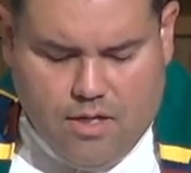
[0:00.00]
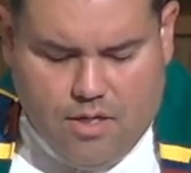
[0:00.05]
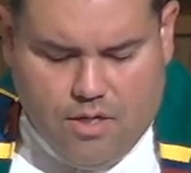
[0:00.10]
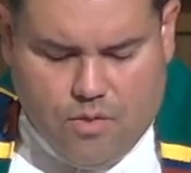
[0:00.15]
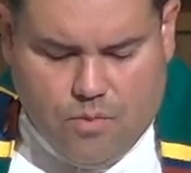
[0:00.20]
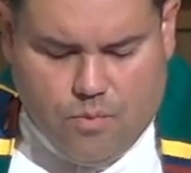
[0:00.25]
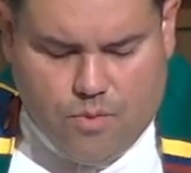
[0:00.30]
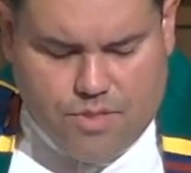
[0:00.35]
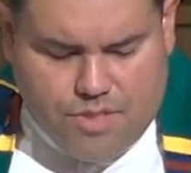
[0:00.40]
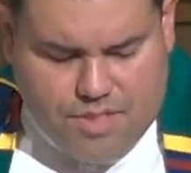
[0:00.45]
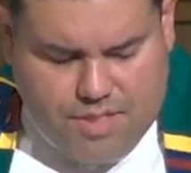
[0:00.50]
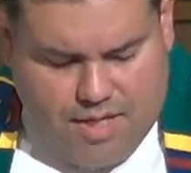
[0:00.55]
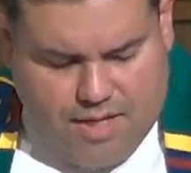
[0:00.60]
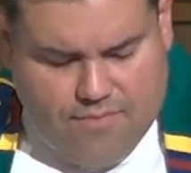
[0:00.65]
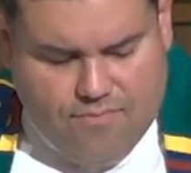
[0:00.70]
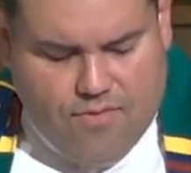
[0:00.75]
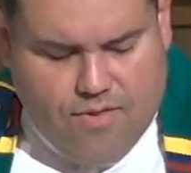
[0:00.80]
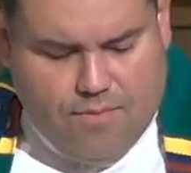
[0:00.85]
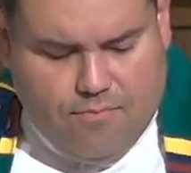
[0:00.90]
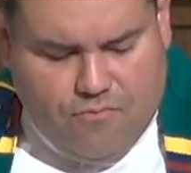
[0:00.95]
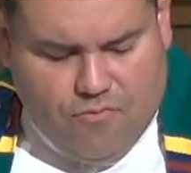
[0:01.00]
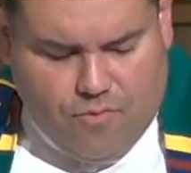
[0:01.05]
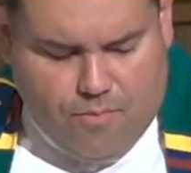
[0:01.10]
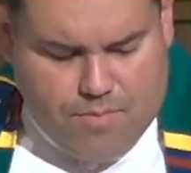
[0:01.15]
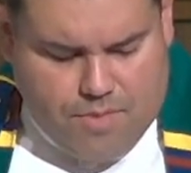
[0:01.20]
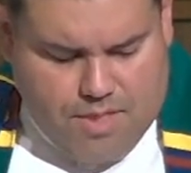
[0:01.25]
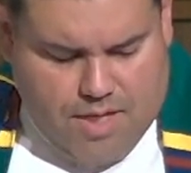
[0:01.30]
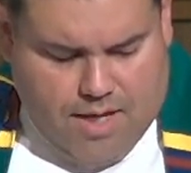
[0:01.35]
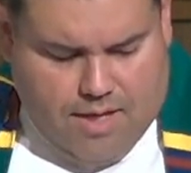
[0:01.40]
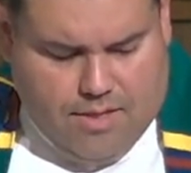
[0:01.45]
will save them from
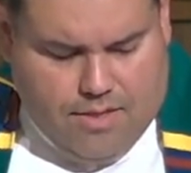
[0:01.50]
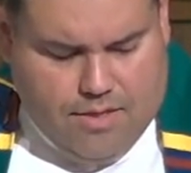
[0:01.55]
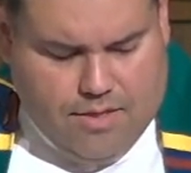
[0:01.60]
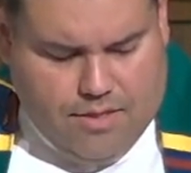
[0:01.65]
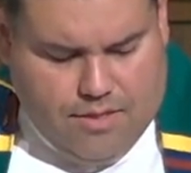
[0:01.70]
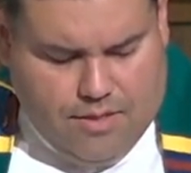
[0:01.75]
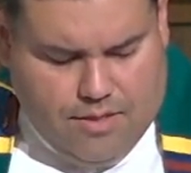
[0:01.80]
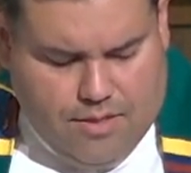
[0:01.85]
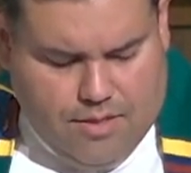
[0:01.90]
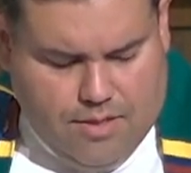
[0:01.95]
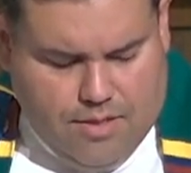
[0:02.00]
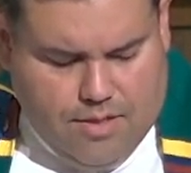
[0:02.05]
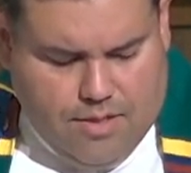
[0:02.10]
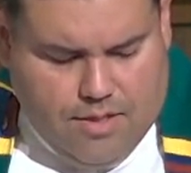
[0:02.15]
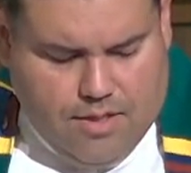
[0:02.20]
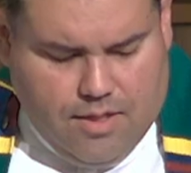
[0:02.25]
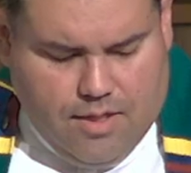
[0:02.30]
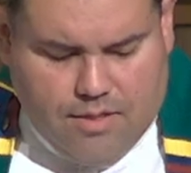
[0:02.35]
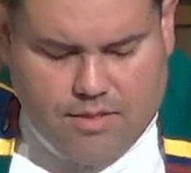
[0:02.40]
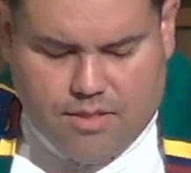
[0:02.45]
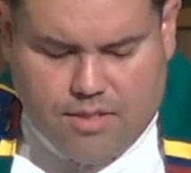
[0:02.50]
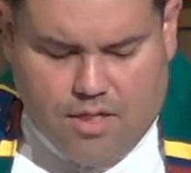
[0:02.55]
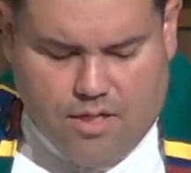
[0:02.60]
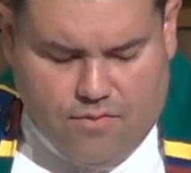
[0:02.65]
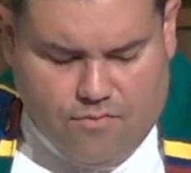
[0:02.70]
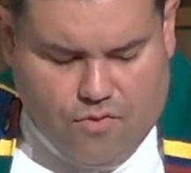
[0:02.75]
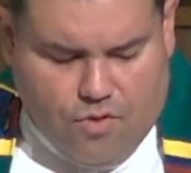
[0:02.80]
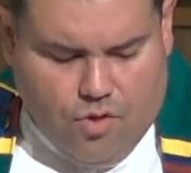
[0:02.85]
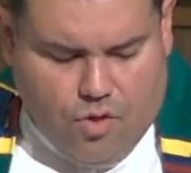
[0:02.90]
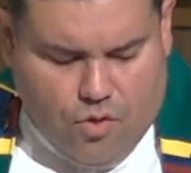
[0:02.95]
death and
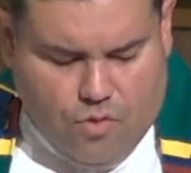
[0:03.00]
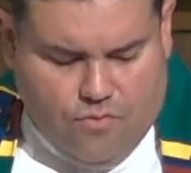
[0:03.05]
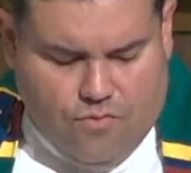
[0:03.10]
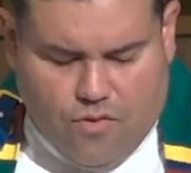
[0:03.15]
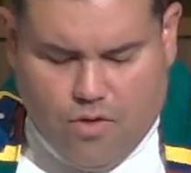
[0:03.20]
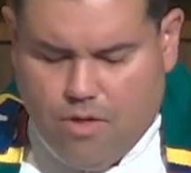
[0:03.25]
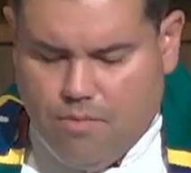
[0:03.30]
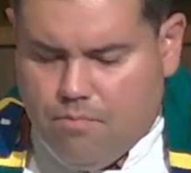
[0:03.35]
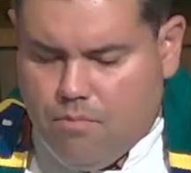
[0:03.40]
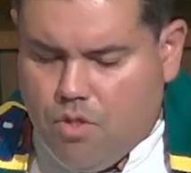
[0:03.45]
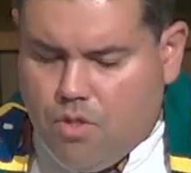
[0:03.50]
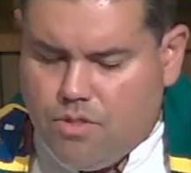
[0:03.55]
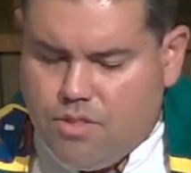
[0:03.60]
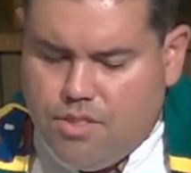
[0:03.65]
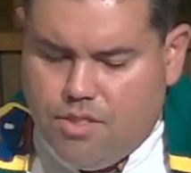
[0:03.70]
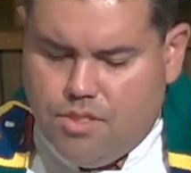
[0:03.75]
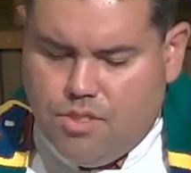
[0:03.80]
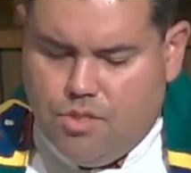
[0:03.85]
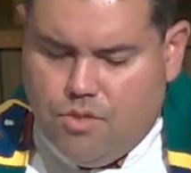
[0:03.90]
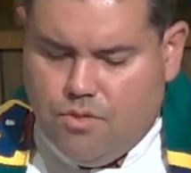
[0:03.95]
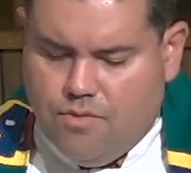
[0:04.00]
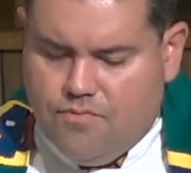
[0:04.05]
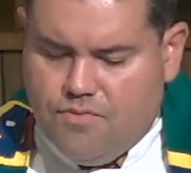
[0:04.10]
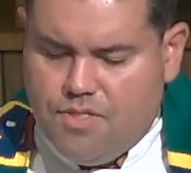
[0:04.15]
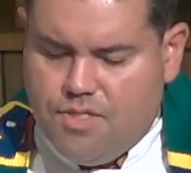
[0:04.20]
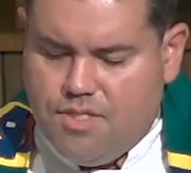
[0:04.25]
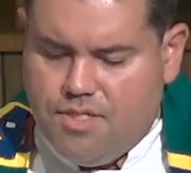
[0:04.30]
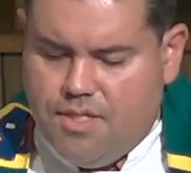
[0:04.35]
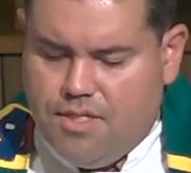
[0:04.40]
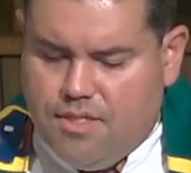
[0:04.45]
cover over a multitude of
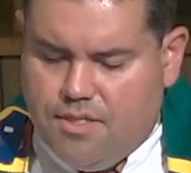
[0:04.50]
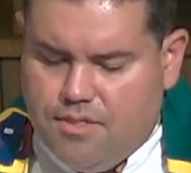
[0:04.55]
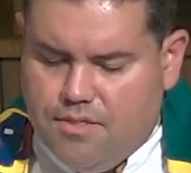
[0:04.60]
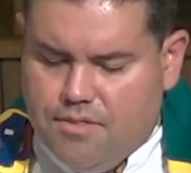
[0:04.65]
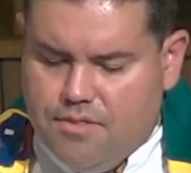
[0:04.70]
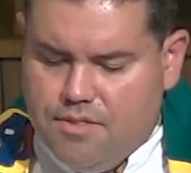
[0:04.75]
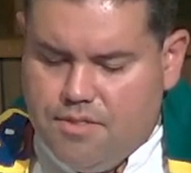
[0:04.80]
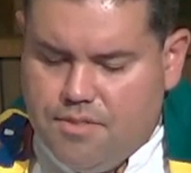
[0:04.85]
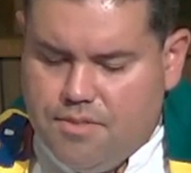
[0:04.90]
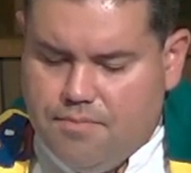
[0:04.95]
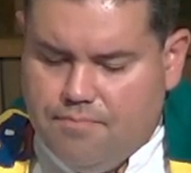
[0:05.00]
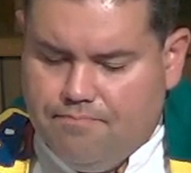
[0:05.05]
sins.